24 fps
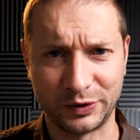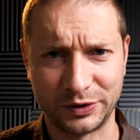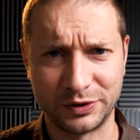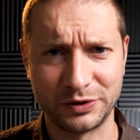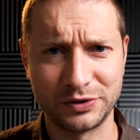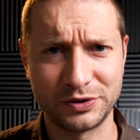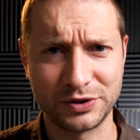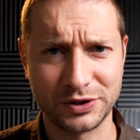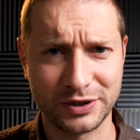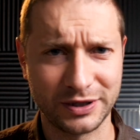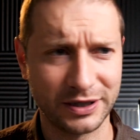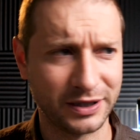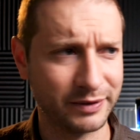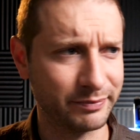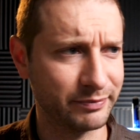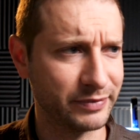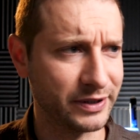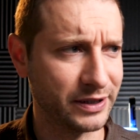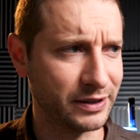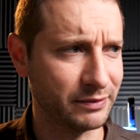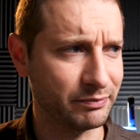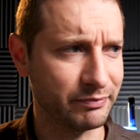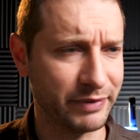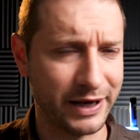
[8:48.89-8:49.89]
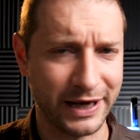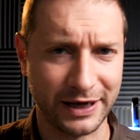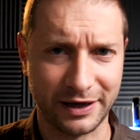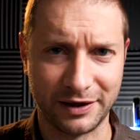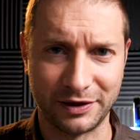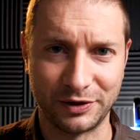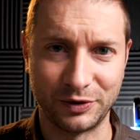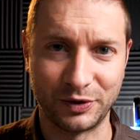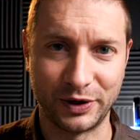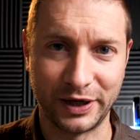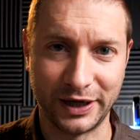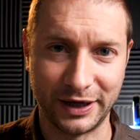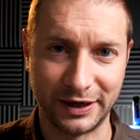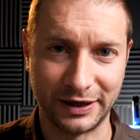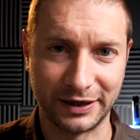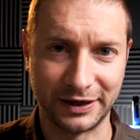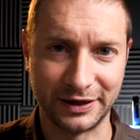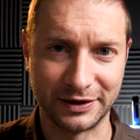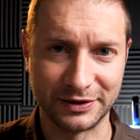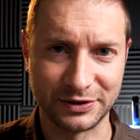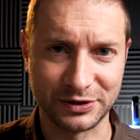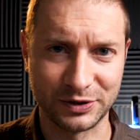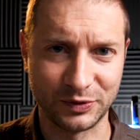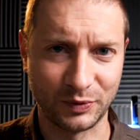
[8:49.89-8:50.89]
and you're just going to be banging your head
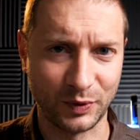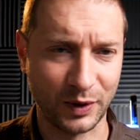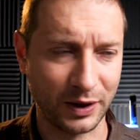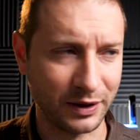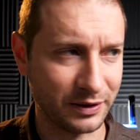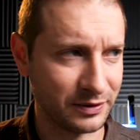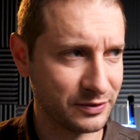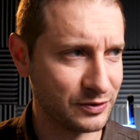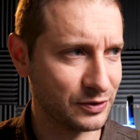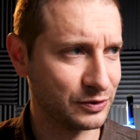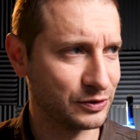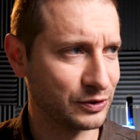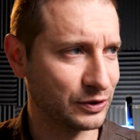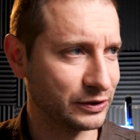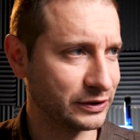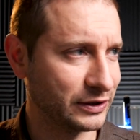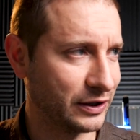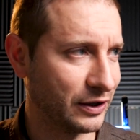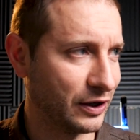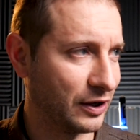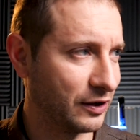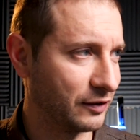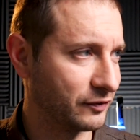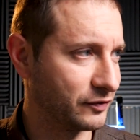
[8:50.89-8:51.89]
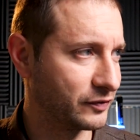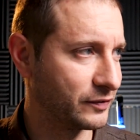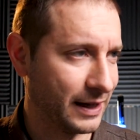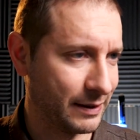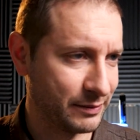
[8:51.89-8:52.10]
against the wall. So turn that off.